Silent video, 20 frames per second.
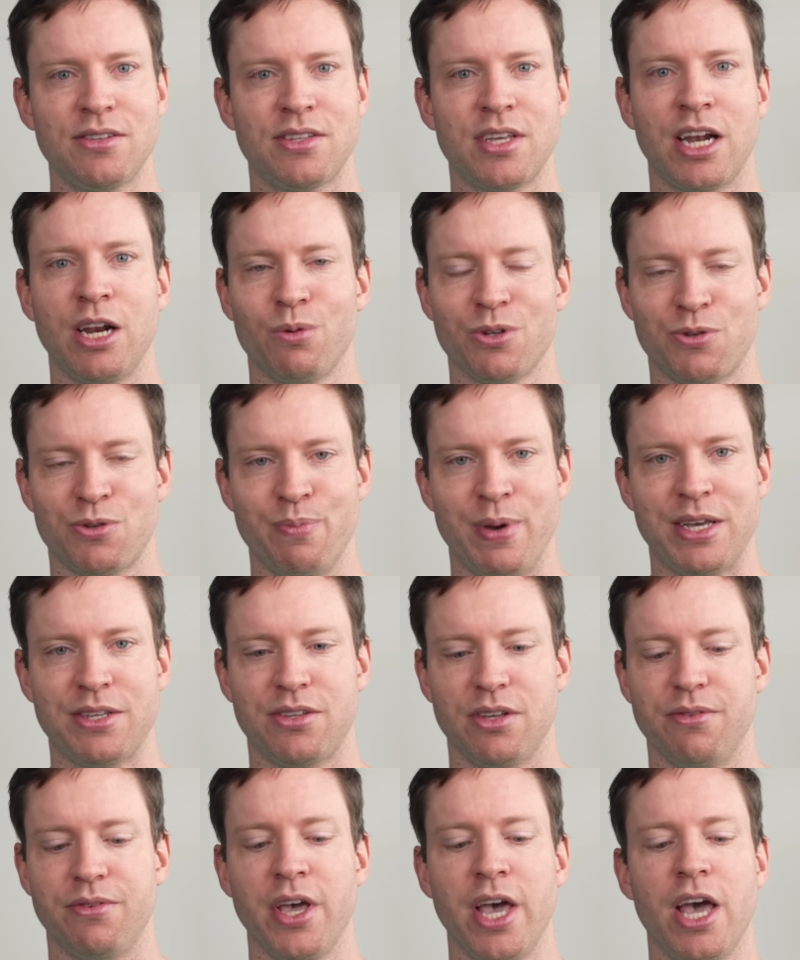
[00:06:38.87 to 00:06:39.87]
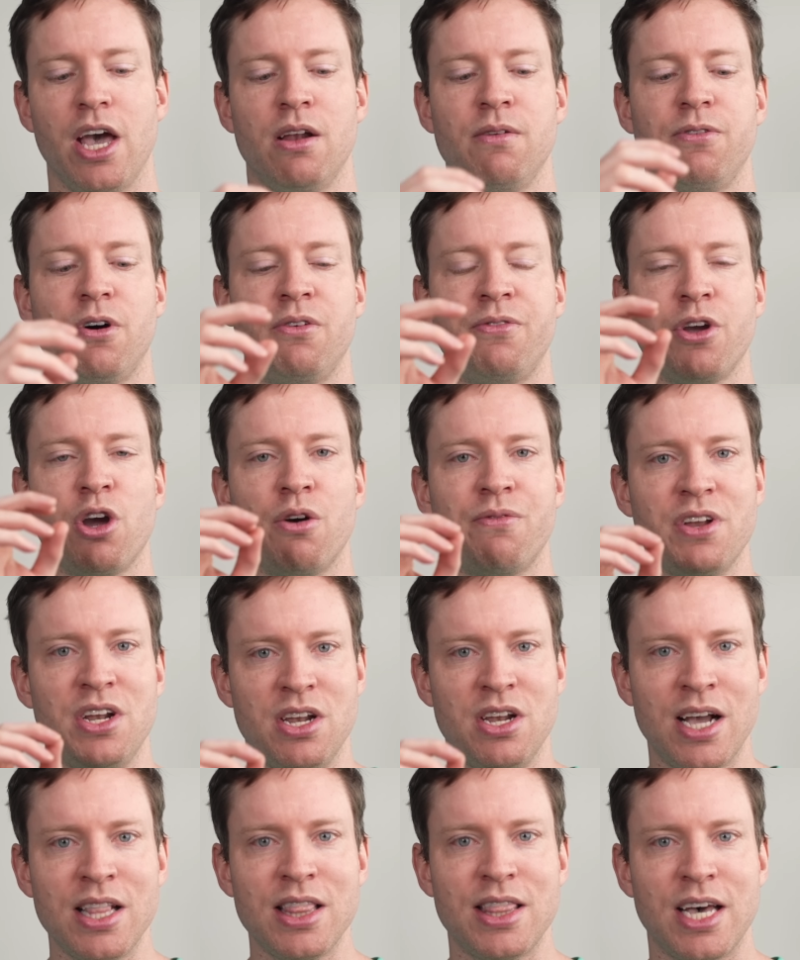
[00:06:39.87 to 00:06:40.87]
study was massive, involving over
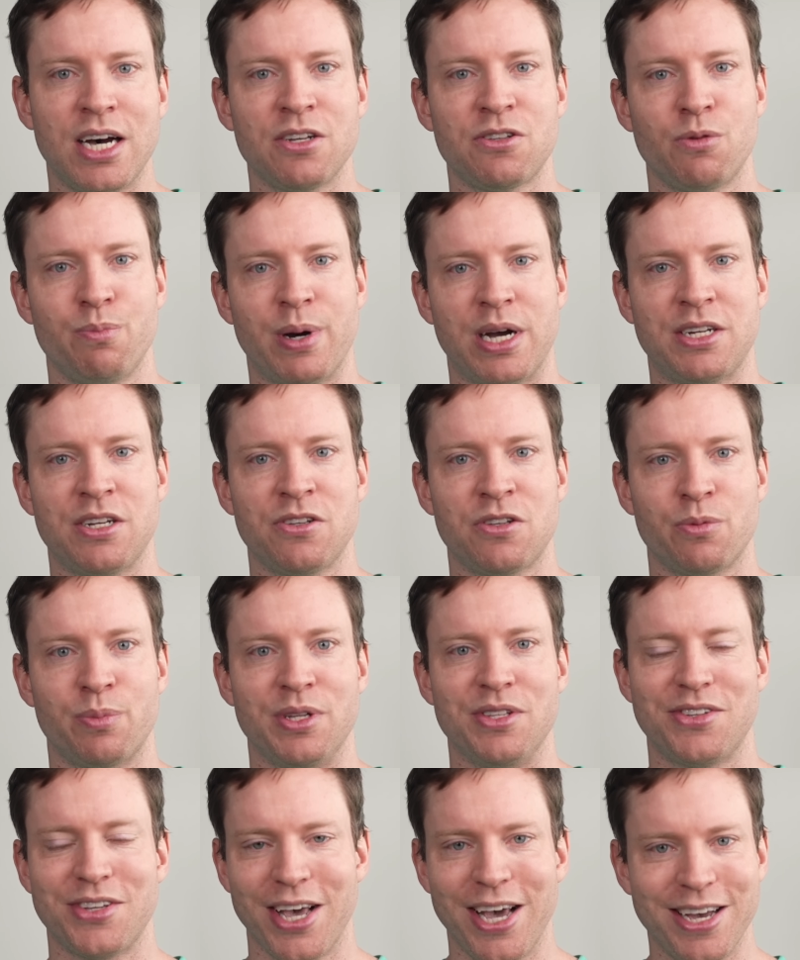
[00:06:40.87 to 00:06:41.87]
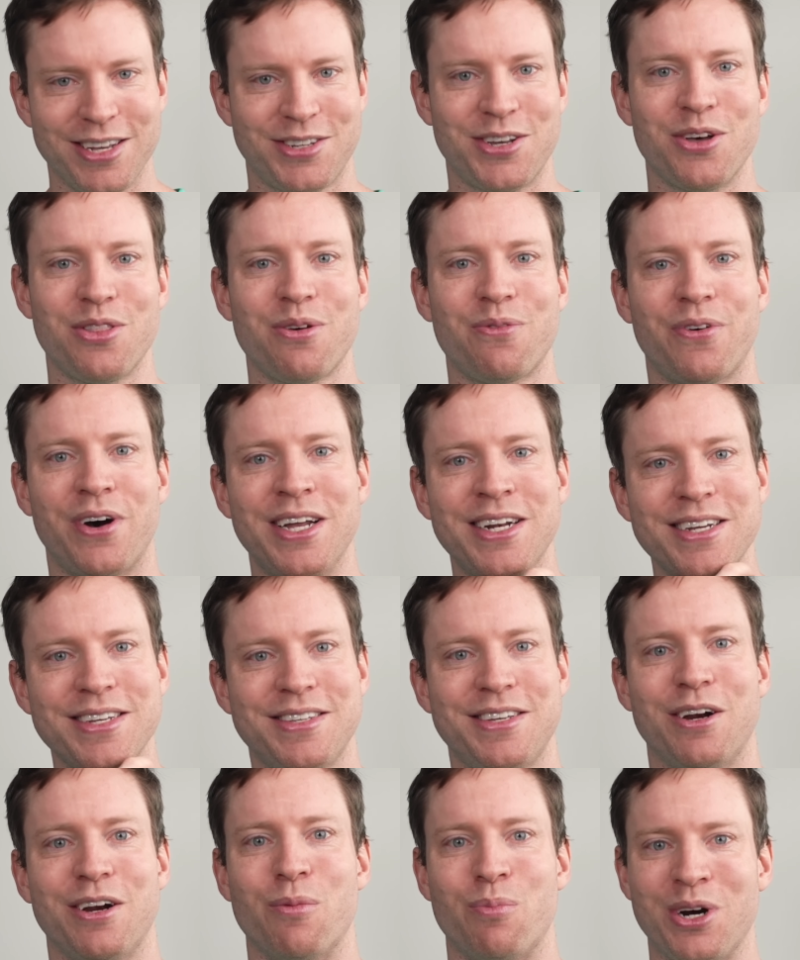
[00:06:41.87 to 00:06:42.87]
9,000 participants, so the
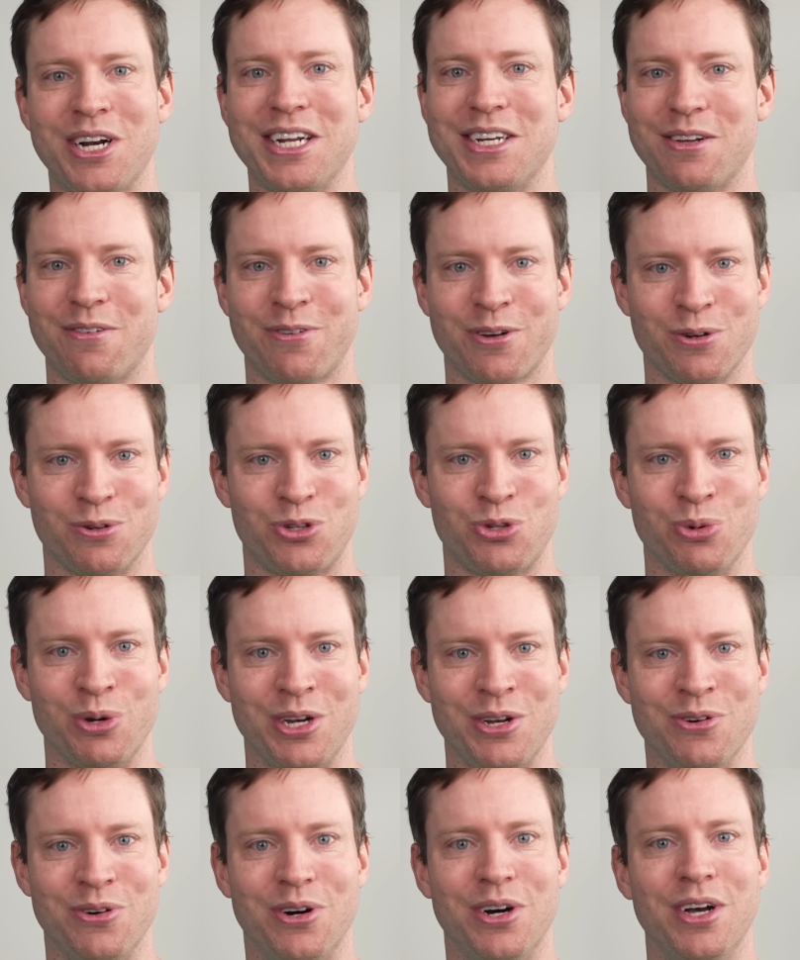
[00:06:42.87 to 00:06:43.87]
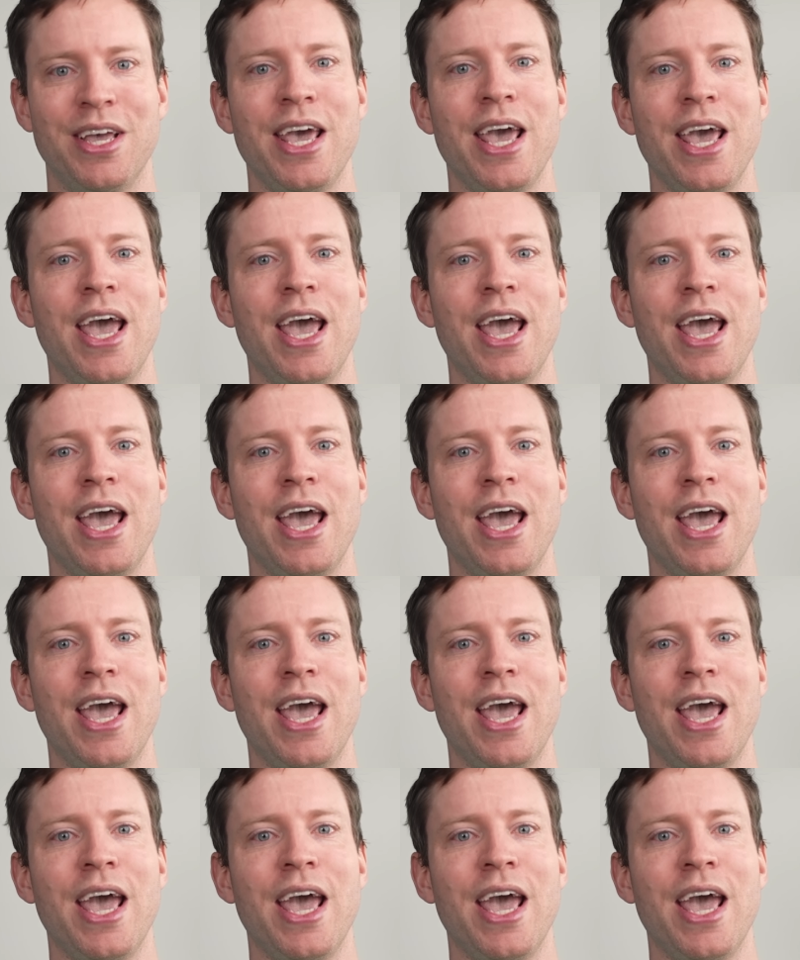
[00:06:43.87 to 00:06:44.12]
findings here are pretty difficult to ignore.